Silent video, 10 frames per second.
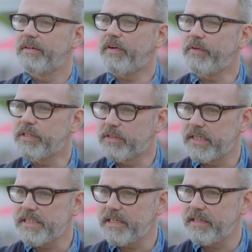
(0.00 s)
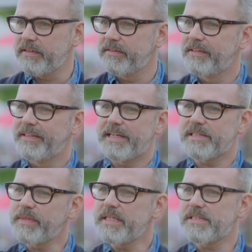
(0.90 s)
very good idea as
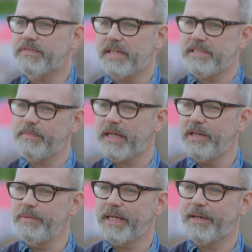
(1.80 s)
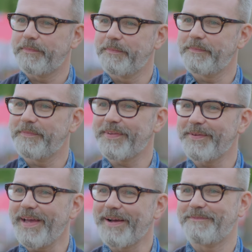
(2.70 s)
a means of getting back home again. So
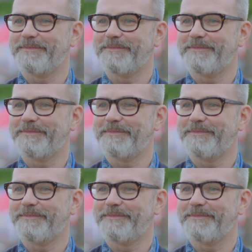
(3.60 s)
yeah.